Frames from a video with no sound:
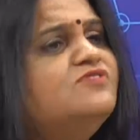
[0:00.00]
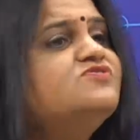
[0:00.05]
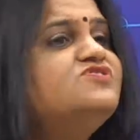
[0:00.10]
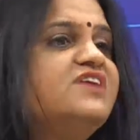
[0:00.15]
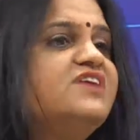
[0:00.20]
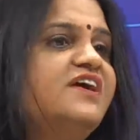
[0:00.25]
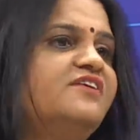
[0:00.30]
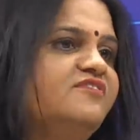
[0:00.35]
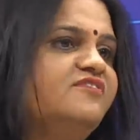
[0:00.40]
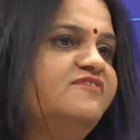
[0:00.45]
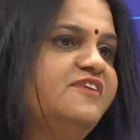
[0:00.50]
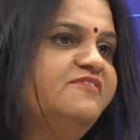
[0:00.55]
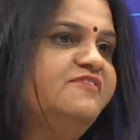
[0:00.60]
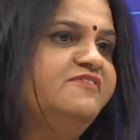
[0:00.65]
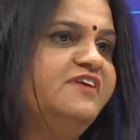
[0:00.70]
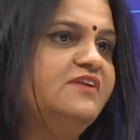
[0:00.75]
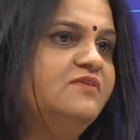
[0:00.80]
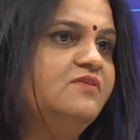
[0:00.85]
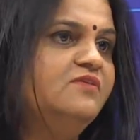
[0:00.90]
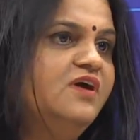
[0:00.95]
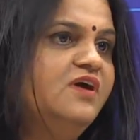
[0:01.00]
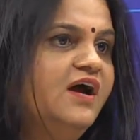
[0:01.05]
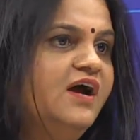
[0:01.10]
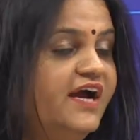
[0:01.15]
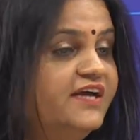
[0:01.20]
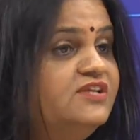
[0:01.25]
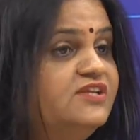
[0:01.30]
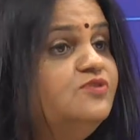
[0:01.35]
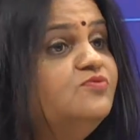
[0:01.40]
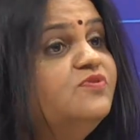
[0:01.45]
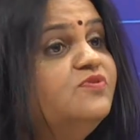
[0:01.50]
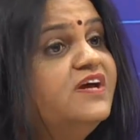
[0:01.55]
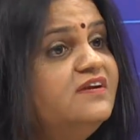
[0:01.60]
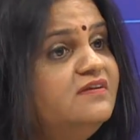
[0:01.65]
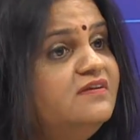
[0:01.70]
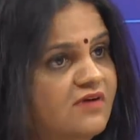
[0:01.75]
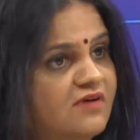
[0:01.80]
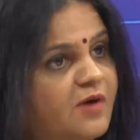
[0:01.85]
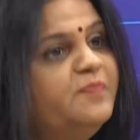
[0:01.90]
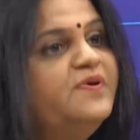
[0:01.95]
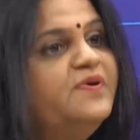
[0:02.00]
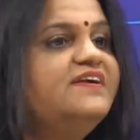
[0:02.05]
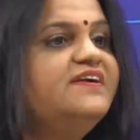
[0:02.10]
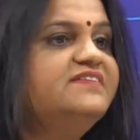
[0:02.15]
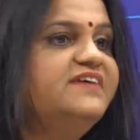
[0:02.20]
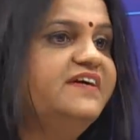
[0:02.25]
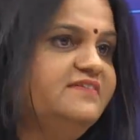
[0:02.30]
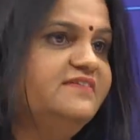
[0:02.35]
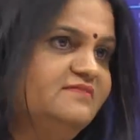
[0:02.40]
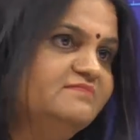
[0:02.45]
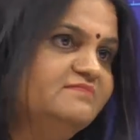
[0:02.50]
standard of living. Either you can upgrade that.